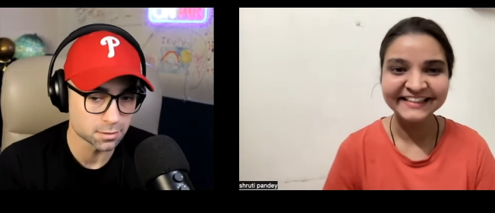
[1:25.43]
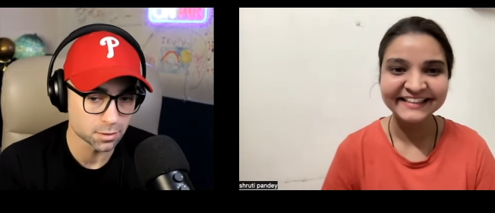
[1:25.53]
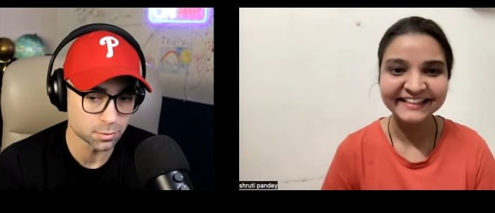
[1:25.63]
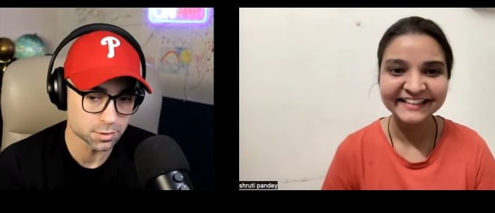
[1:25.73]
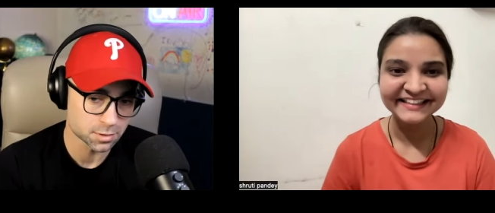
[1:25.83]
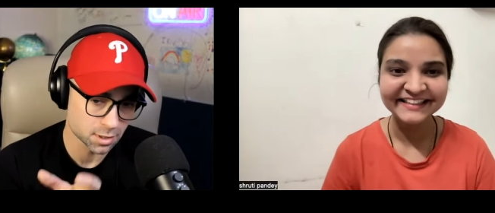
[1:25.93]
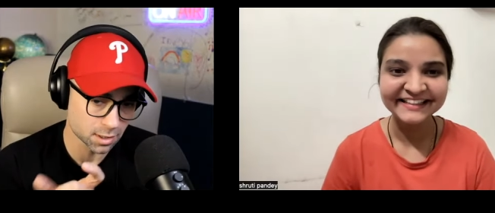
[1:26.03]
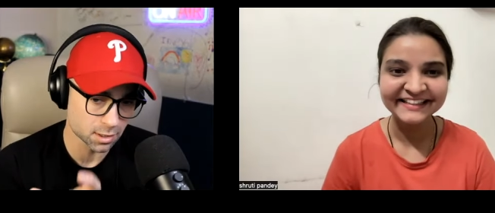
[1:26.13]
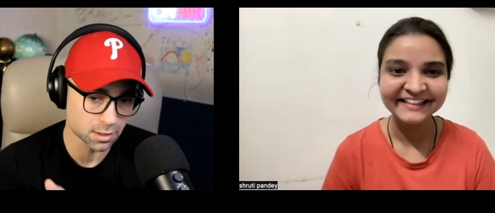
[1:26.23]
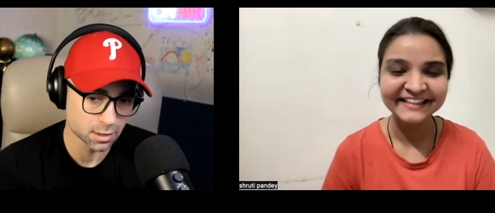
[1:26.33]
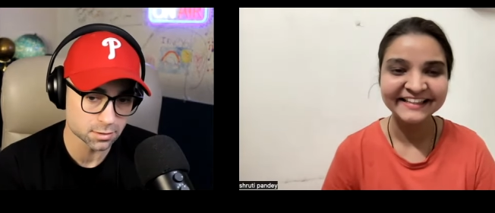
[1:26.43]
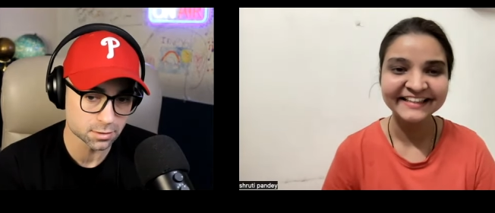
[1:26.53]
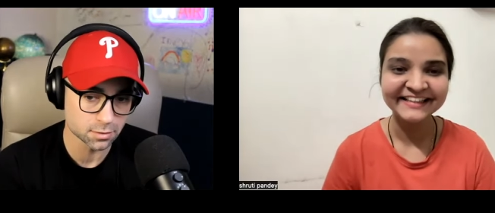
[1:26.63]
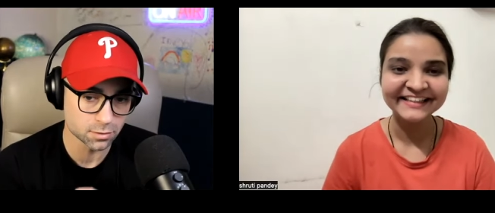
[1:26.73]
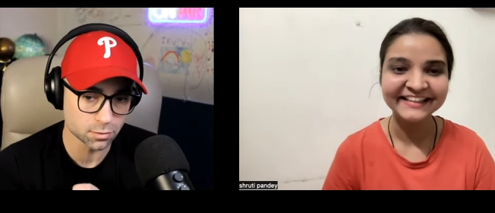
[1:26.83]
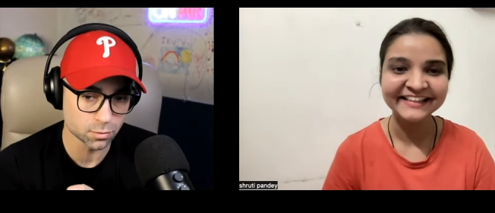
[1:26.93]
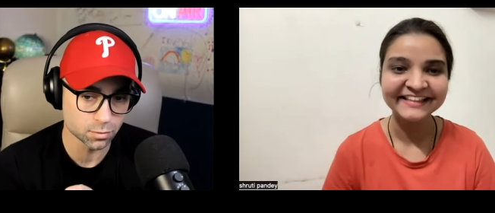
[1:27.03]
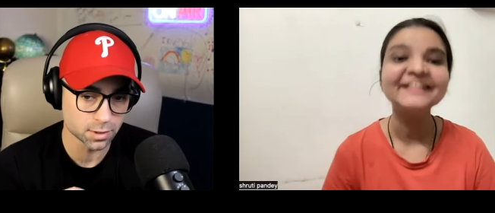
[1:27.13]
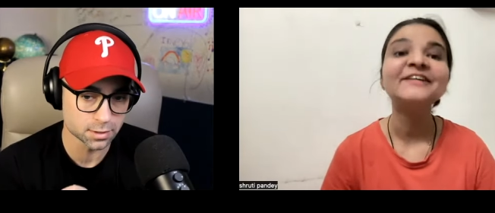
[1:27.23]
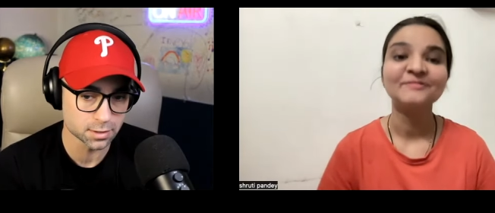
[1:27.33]
Speaker 1: Like we just kind of connected through
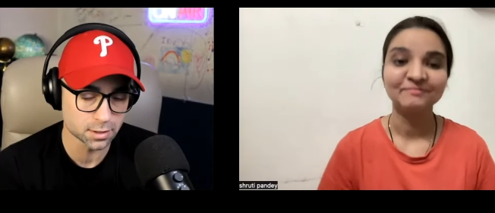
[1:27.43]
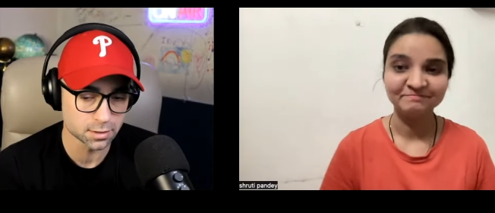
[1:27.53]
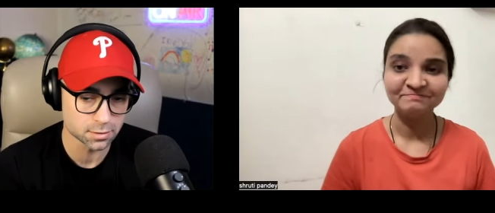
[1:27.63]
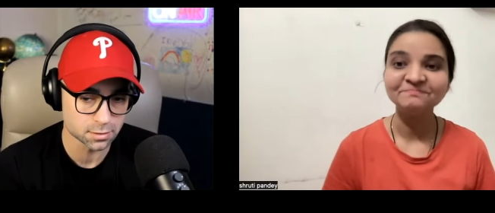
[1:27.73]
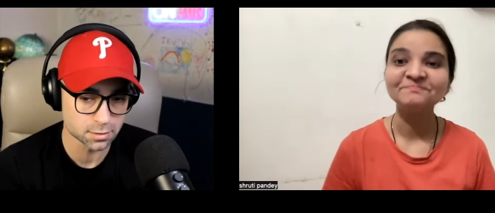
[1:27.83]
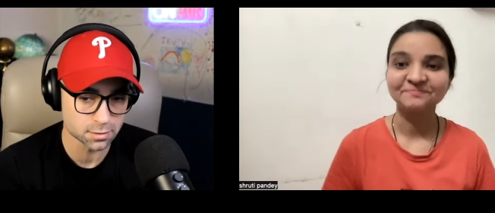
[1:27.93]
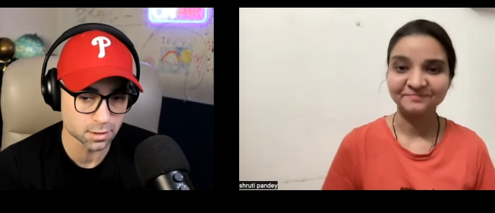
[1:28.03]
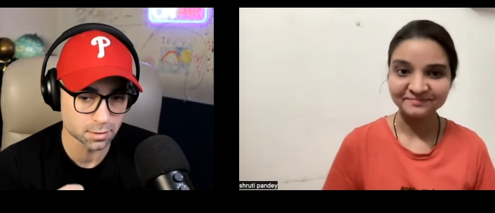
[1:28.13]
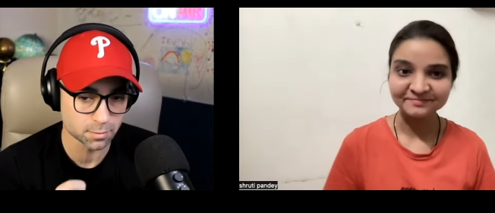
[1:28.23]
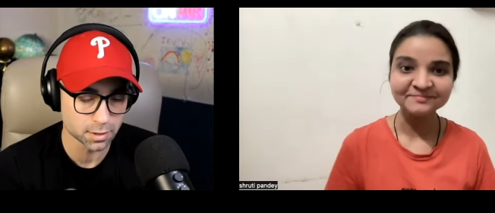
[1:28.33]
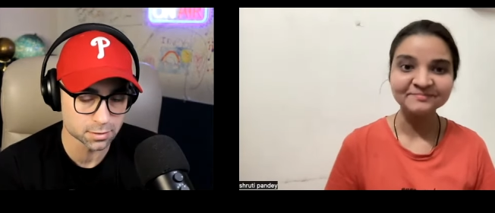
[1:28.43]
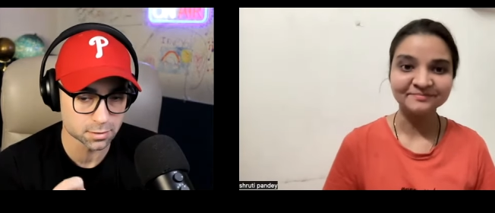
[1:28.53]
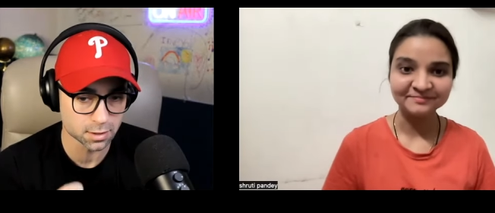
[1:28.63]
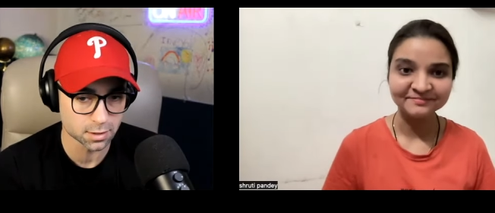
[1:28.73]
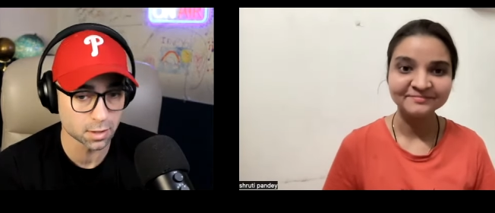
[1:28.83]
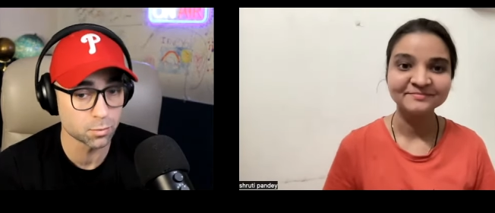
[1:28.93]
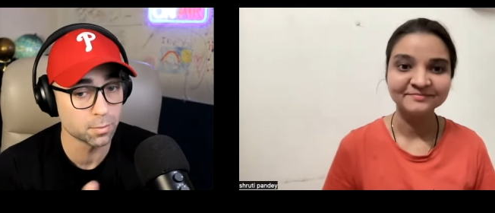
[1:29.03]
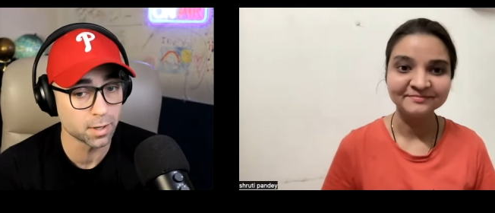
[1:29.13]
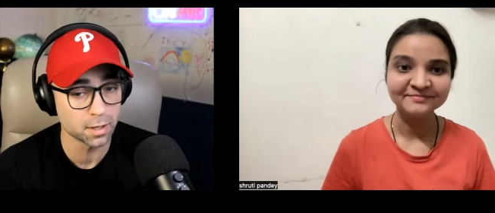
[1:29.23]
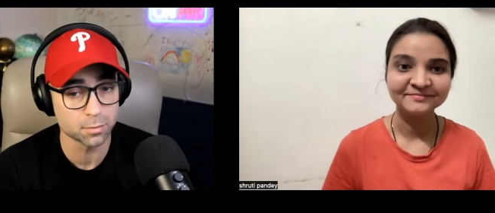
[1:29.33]
LinkedIn, just like messaging. And then we
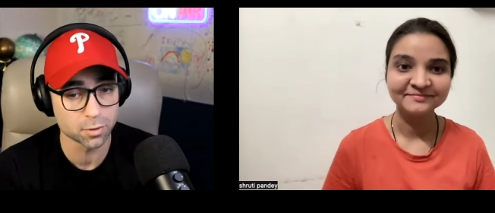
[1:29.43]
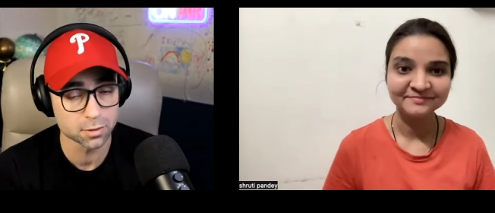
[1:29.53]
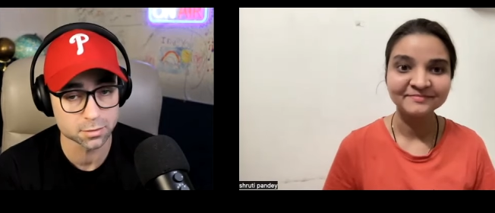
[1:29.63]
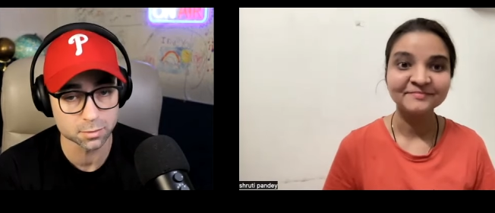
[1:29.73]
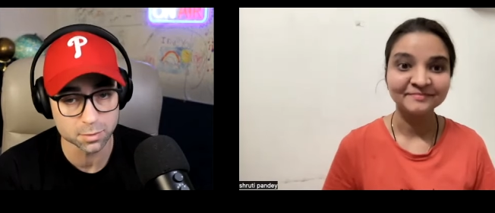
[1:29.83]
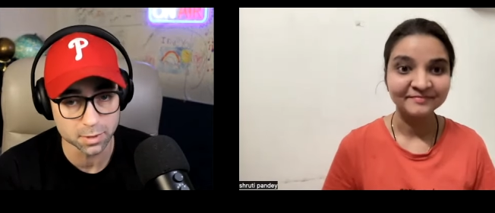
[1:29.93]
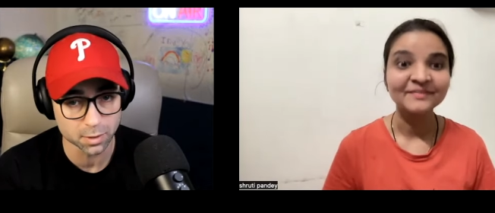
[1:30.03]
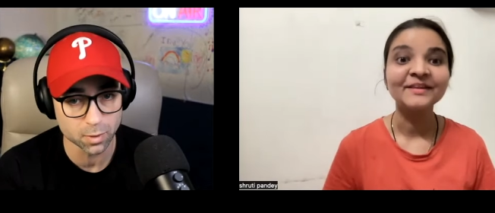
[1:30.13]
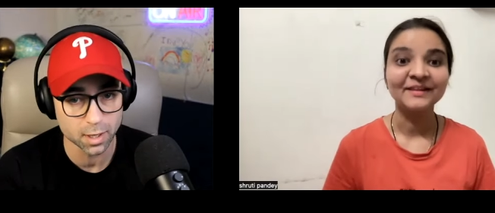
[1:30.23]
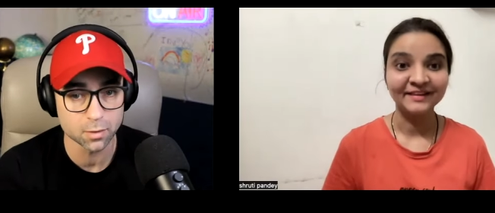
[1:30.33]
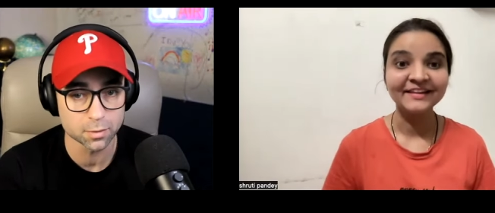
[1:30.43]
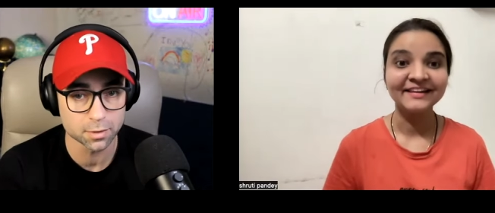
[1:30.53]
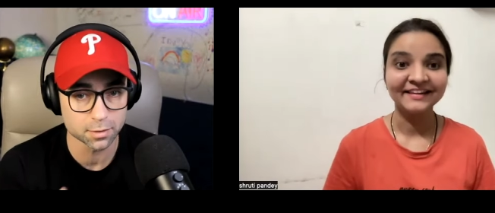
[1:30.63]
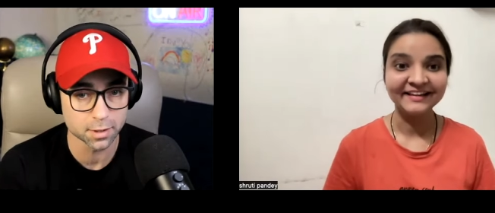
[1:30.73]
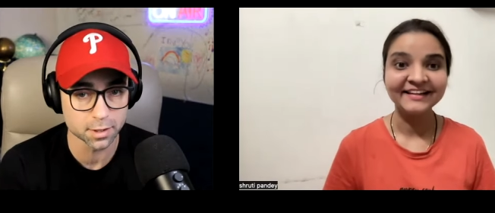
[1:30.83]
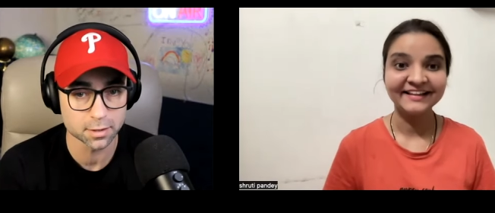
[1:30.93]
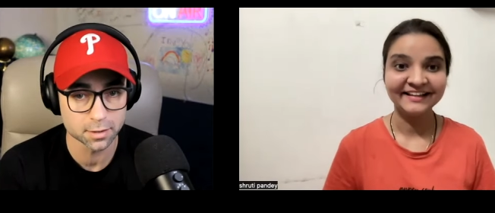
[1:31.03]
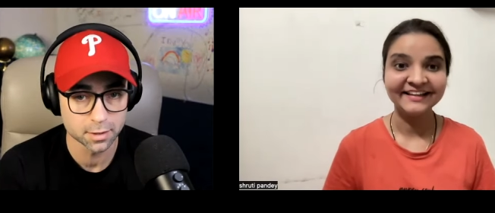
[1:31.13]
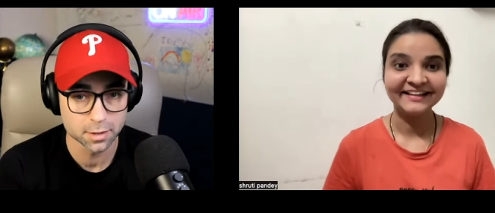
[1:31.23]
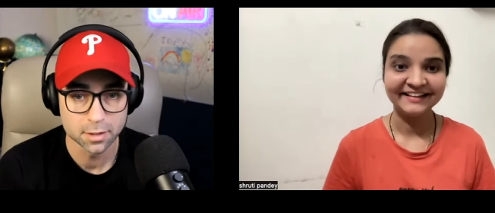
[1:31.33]
met in person and we're like, wow, we were like,
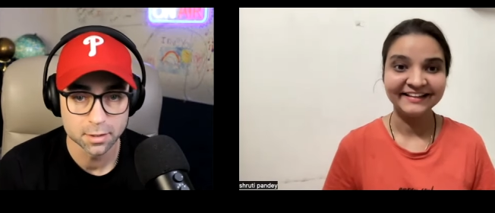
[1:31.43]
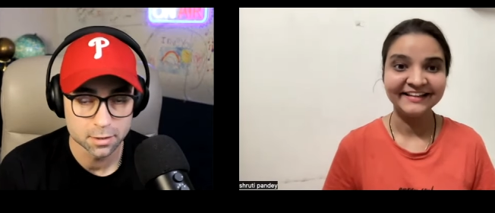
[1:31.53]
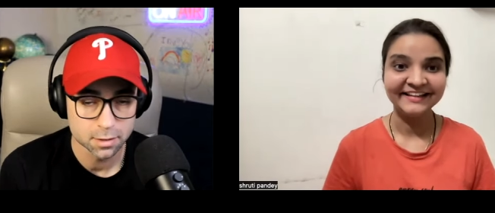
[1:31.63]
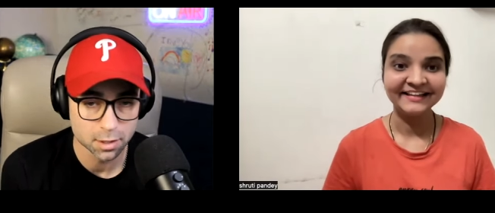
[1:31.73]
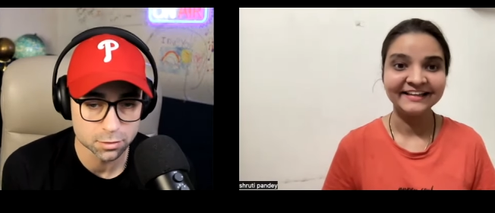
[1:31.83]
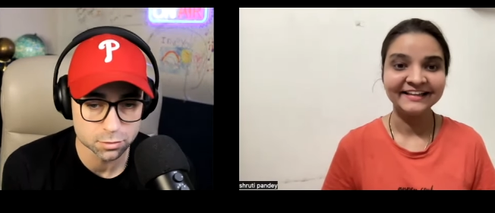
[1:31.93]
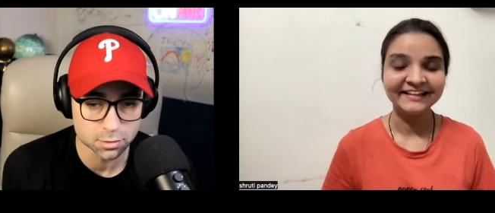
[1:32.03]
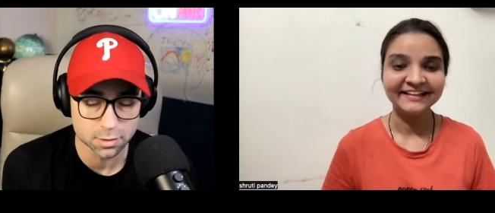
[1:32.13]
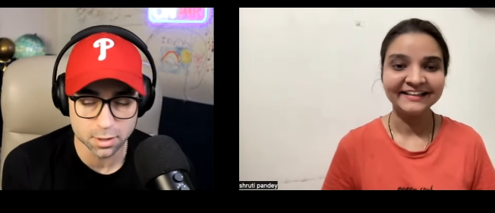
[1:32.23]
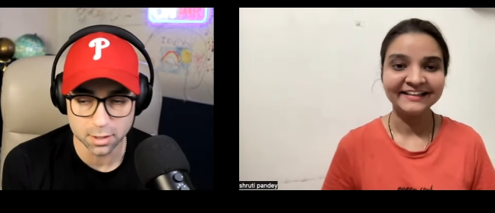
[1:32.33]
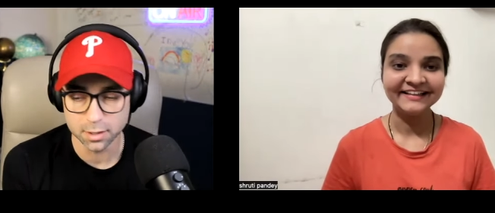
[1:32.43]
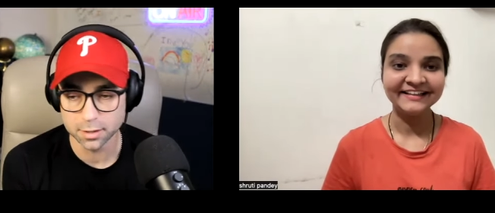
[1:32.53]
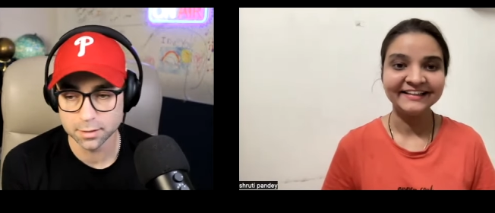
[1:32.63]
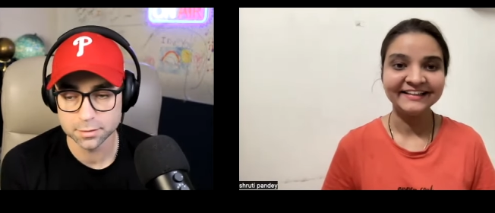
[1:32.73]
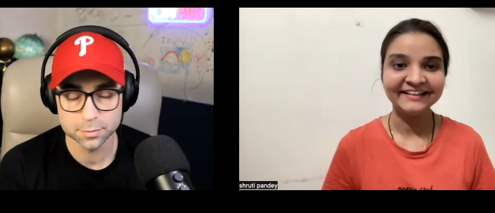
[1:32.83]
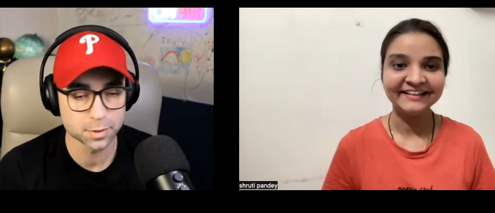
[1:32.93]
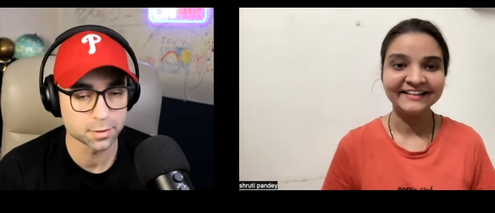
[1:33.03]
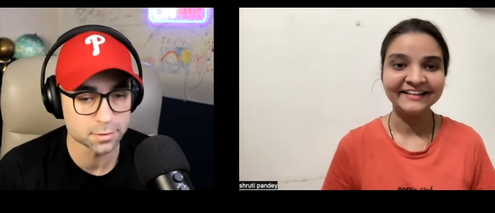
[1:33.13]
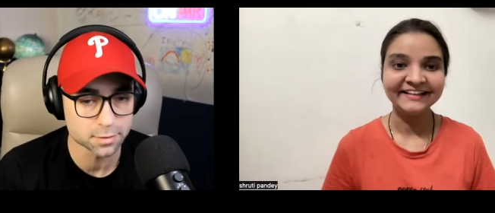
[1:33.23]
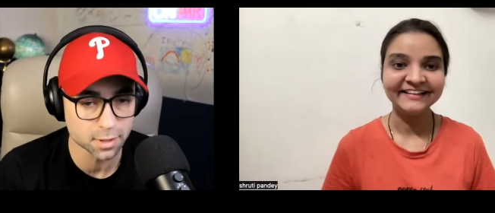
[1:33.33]
kindred uh,
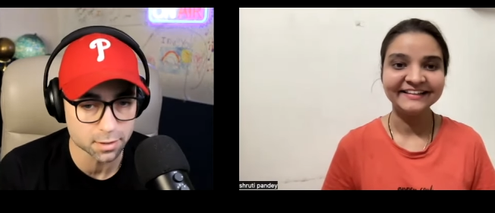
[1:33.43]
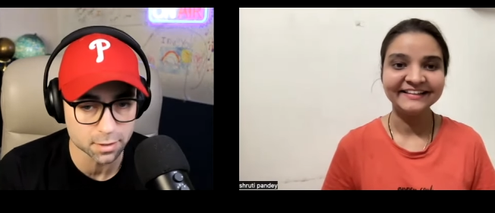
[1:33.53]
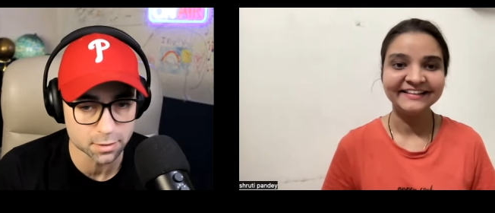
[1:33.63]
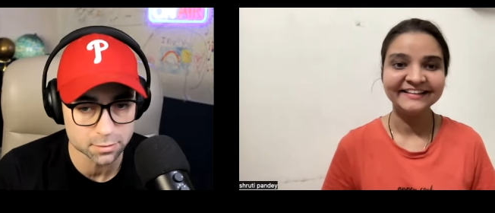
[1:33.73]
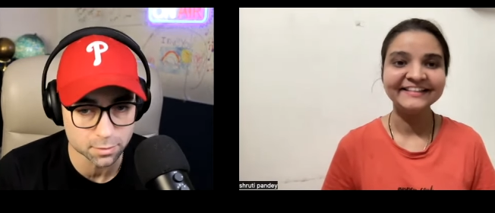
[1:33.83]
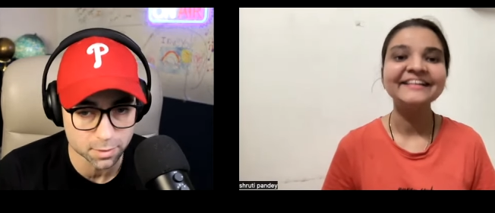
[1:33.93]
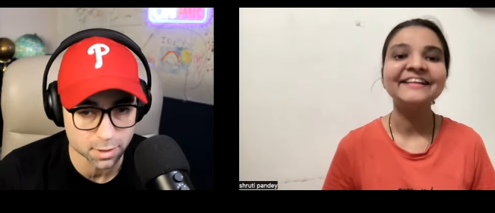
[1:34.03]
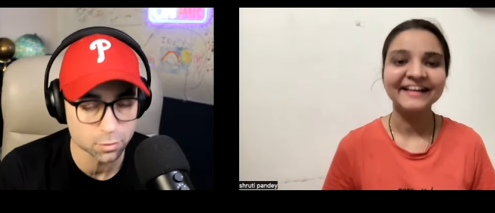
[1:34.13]
spirits, I think. So thank you